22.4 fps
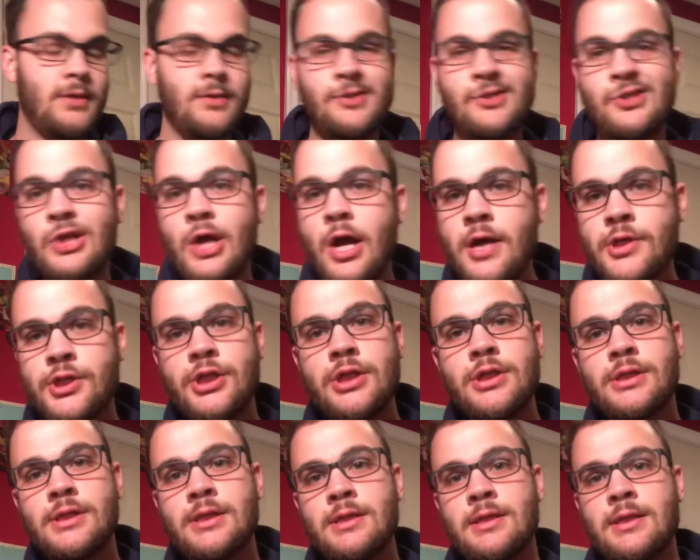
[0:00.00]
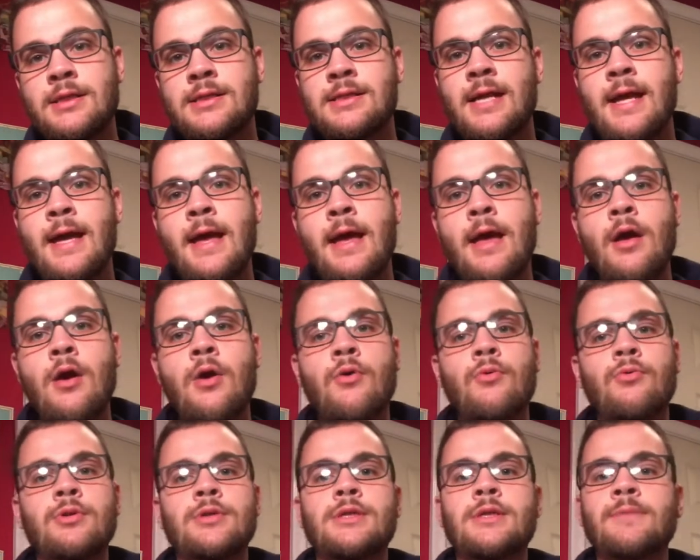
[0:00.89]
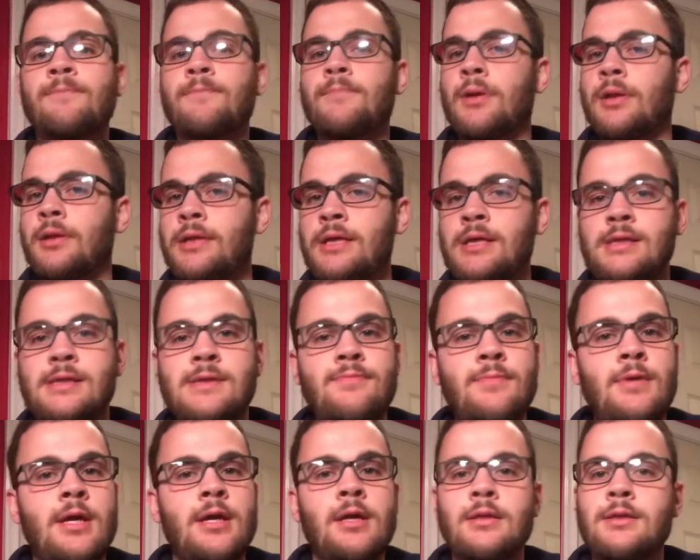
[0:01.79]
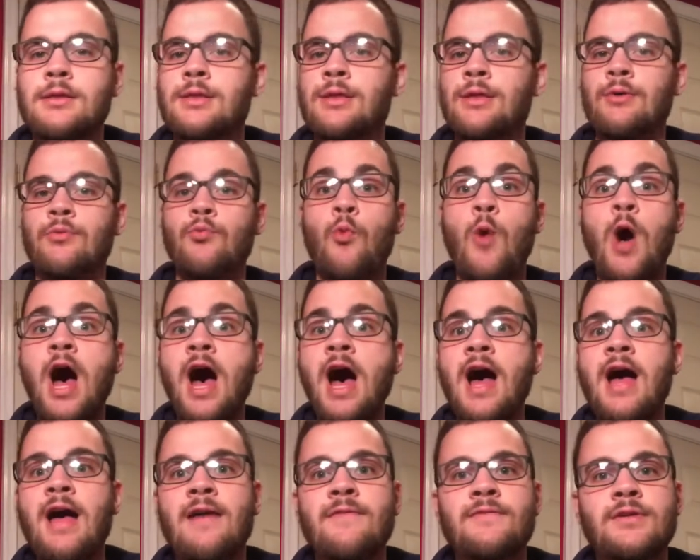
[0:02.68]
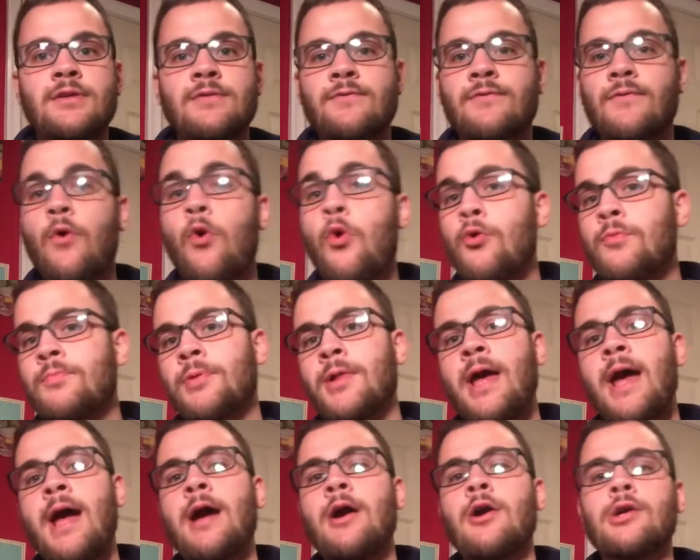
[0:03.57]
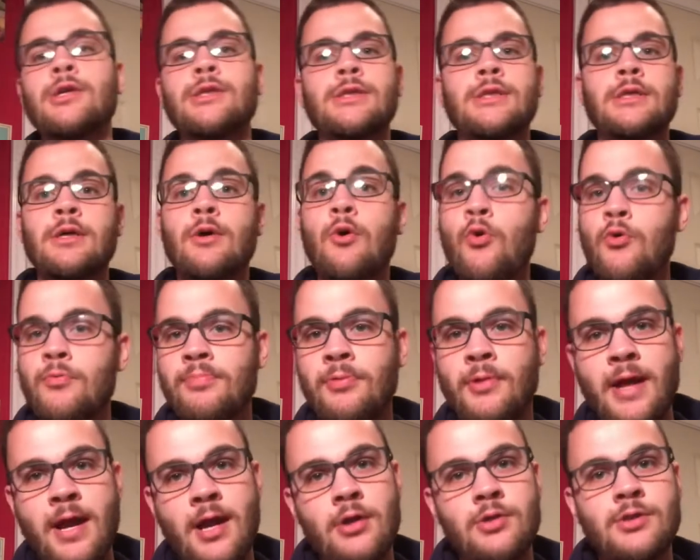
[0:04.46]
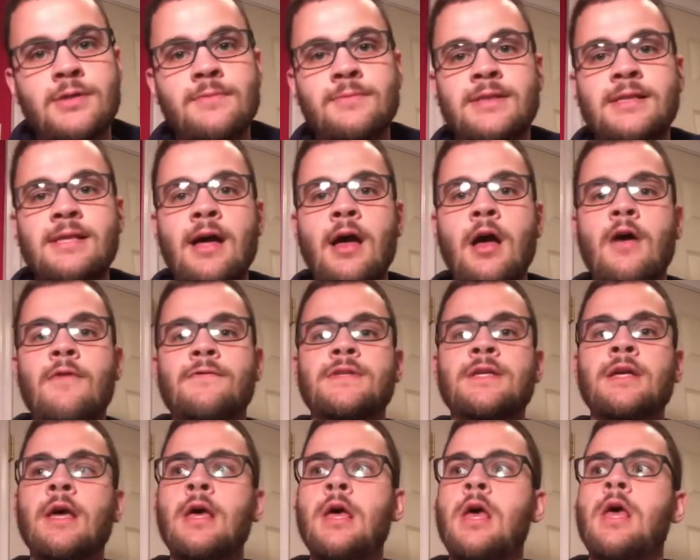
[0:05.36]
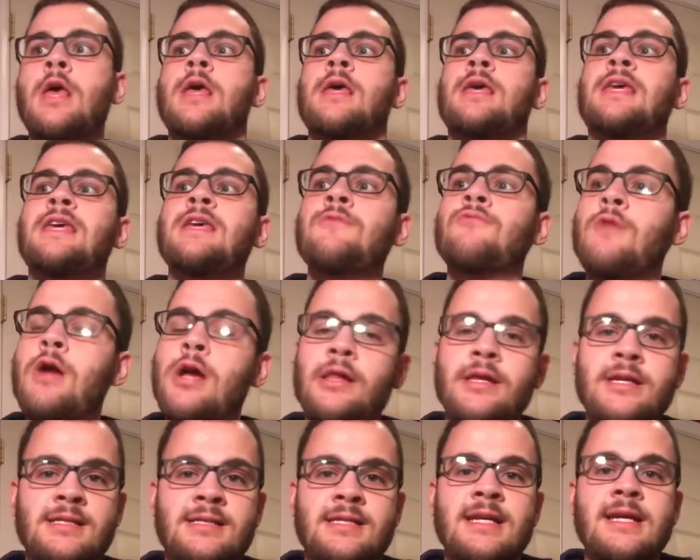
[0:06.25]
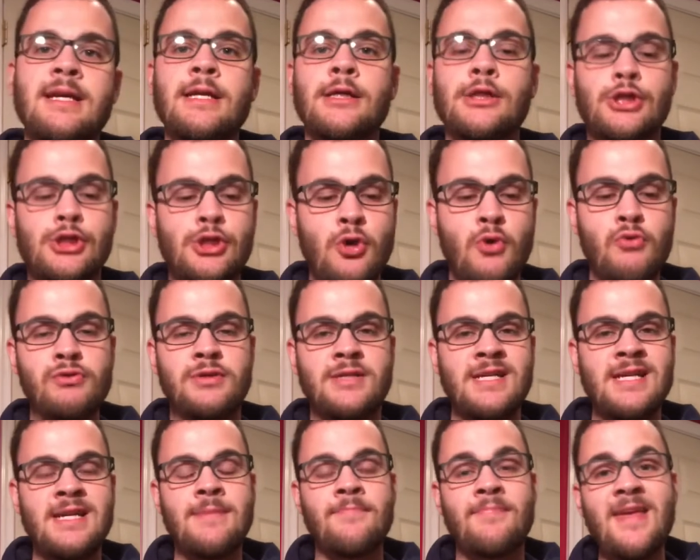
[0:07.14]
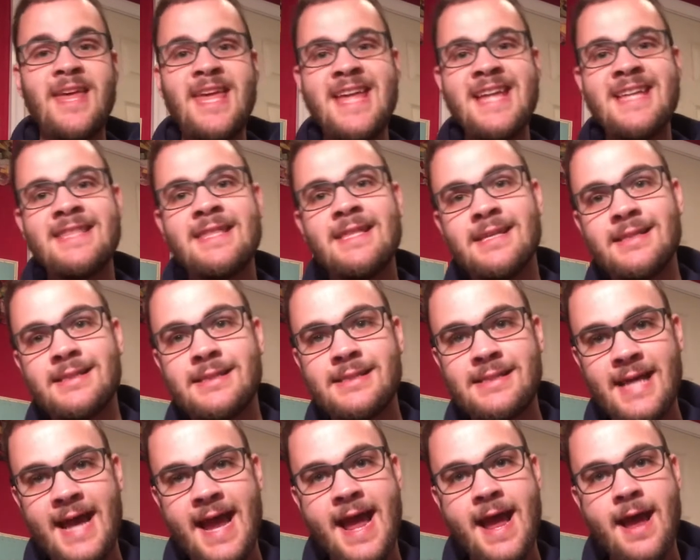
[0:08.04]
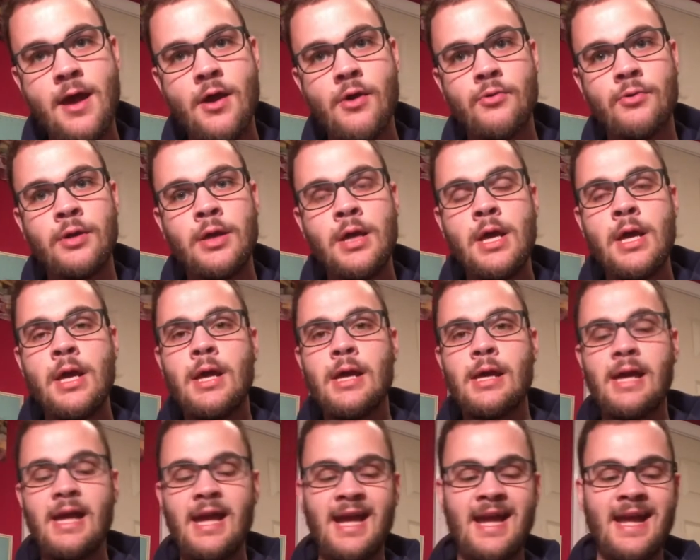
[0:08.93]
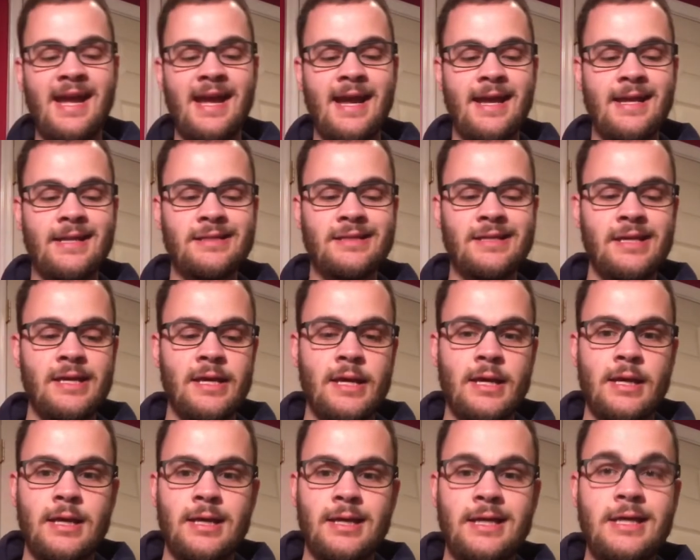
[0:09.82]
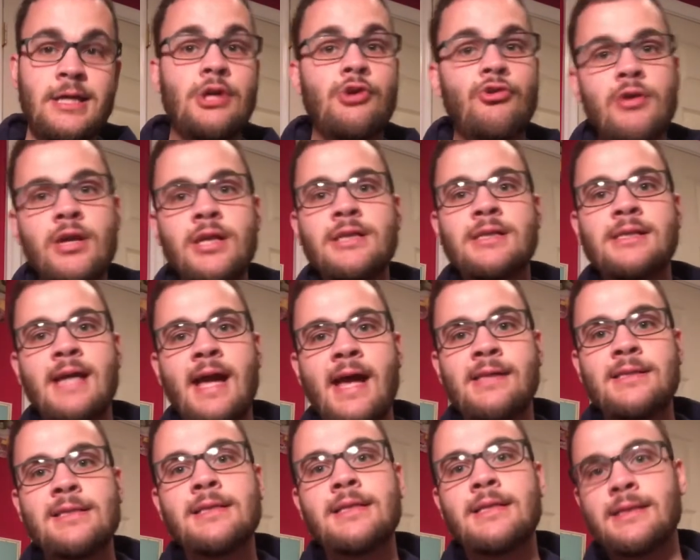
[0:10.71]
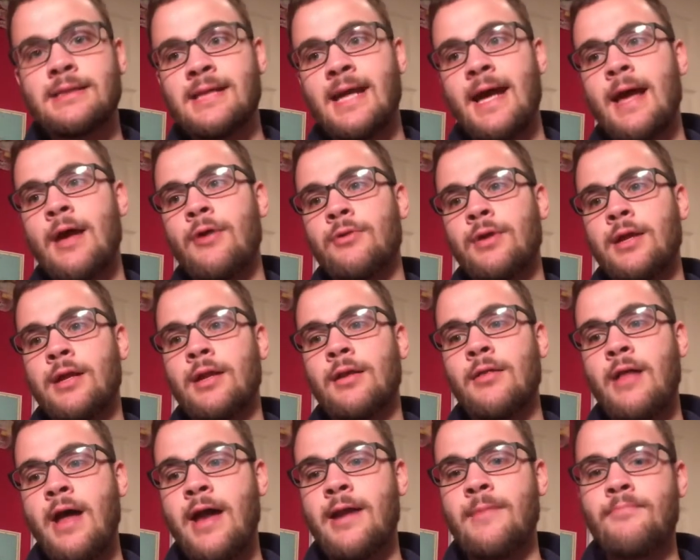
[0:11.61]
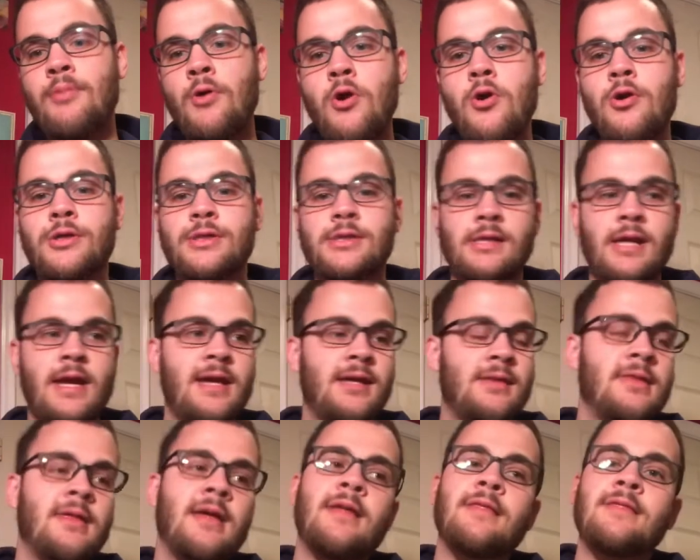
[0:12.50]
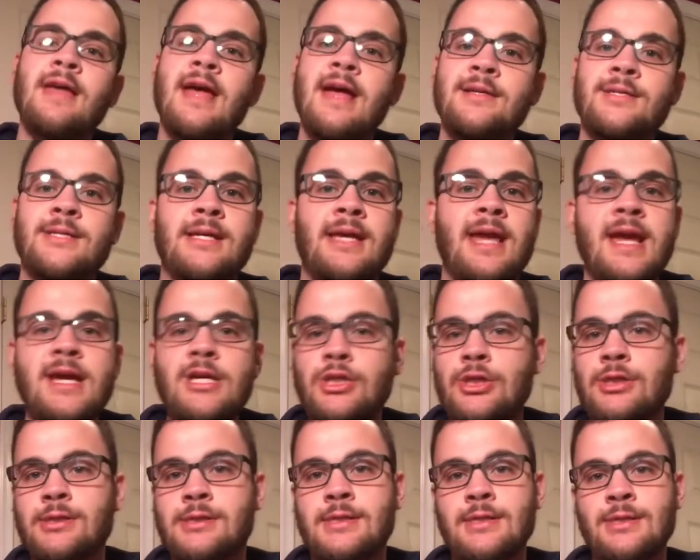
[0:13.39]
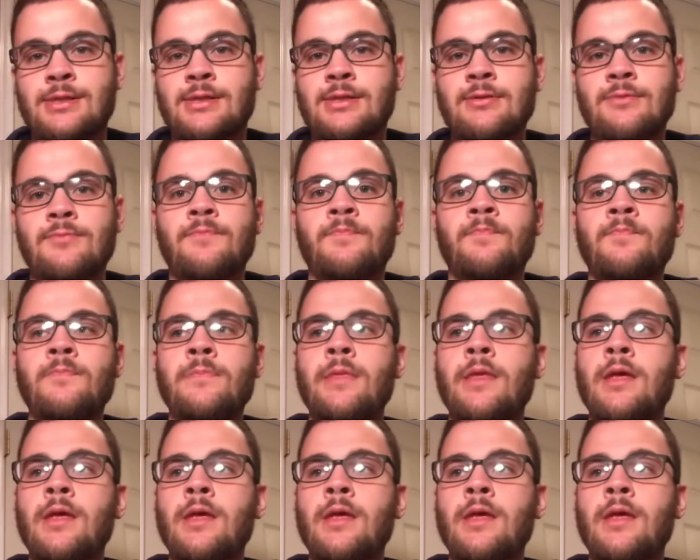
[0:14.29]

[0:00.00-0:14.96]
judges in the town, to policemen, to wives of old players, to old players themselves. He really digs so deep in this town. And he criticizes the town in a lot of parts, like the education system